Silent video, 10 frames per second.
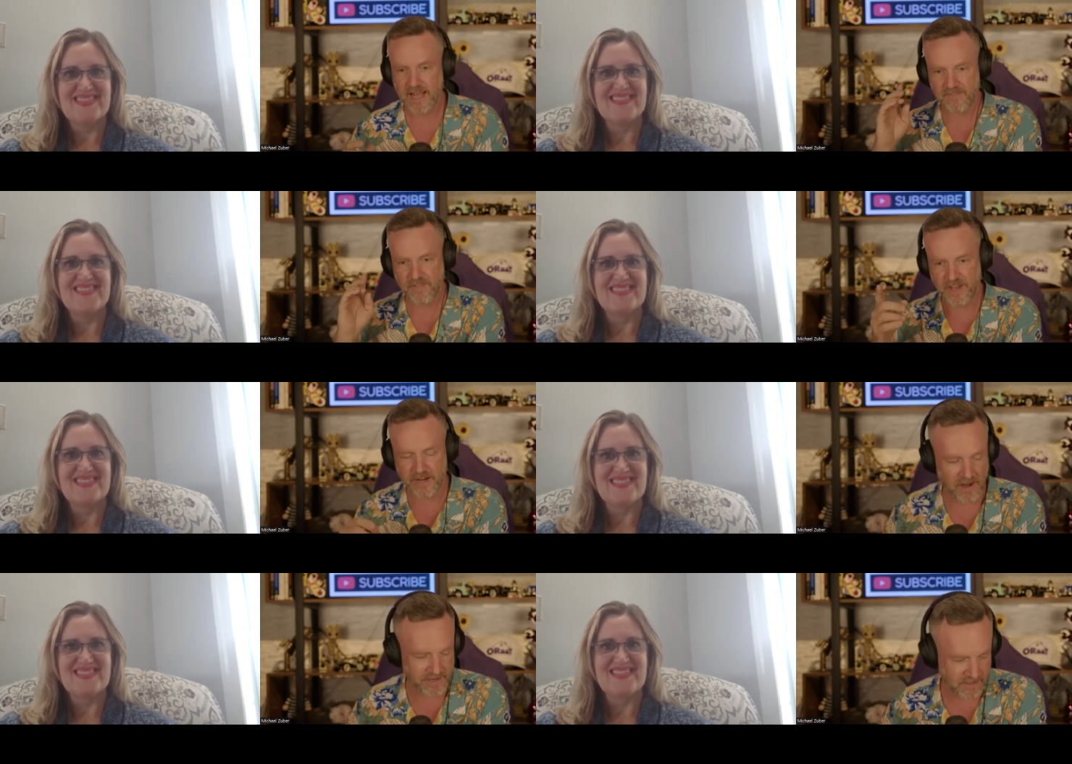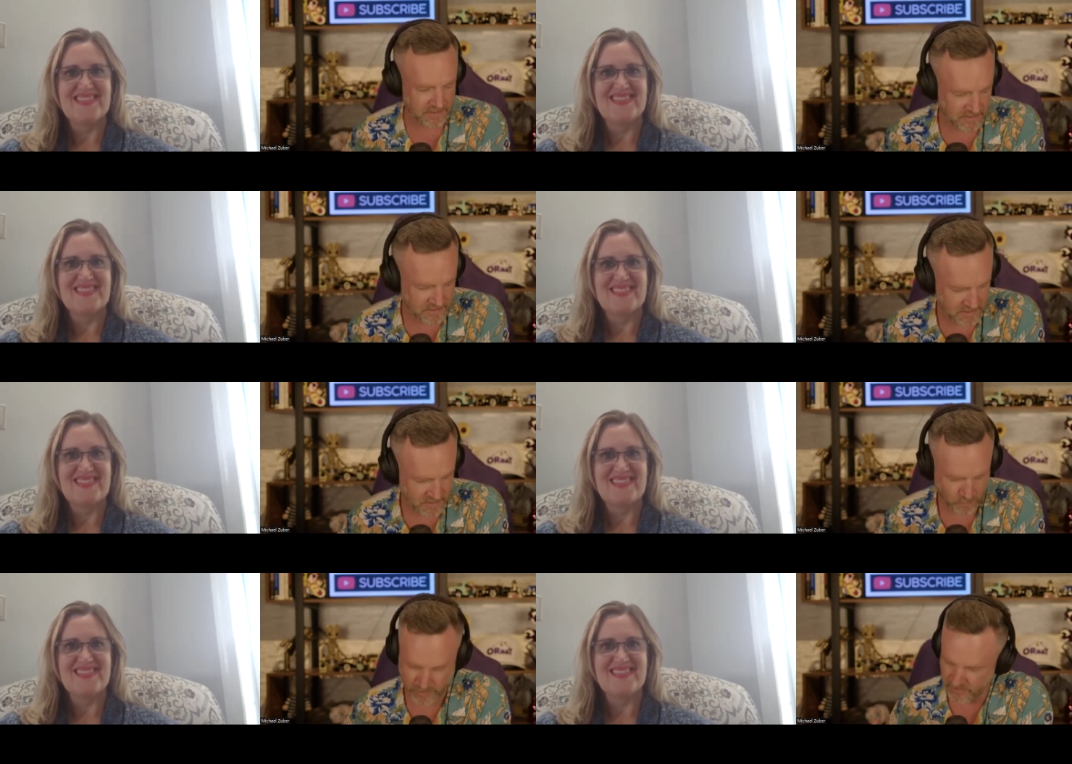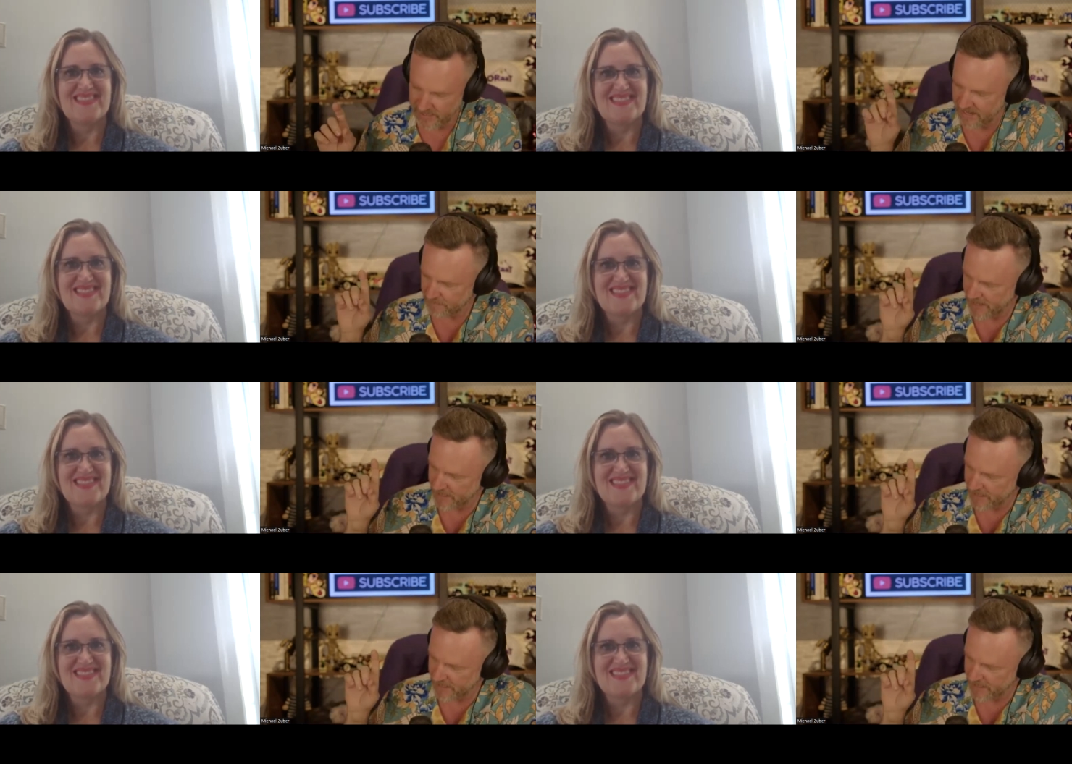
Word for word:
Speaker 1: And then, Anna, we are going to